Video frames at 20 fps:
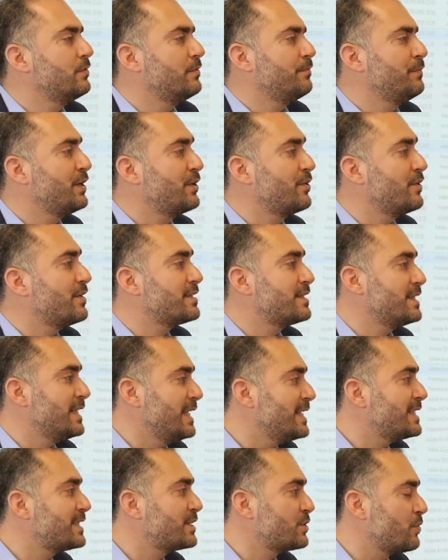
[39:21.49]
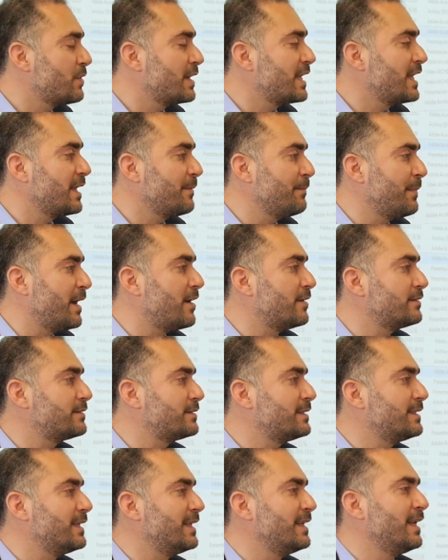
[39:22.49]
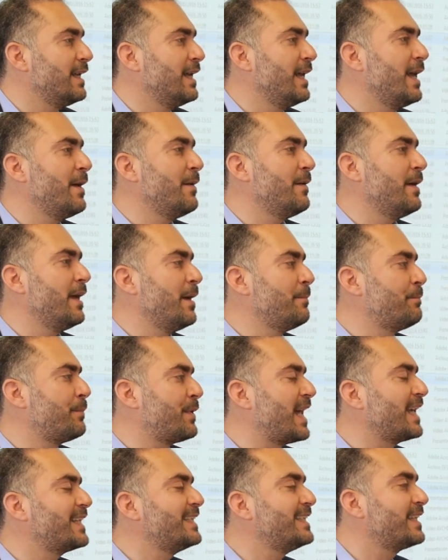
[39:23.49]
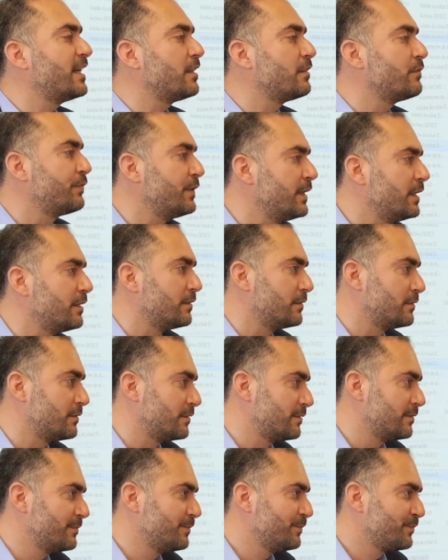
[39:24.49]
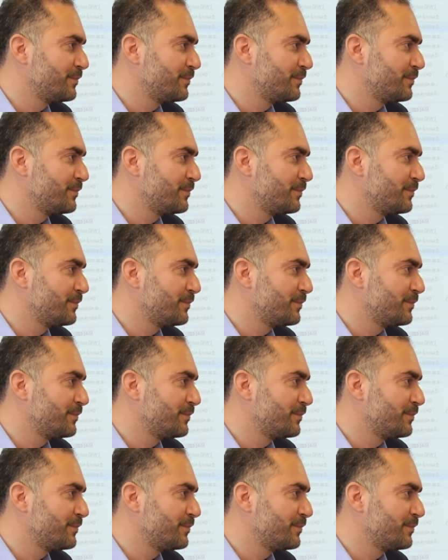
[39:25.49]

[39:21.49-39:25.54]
because he's talking about a practical field.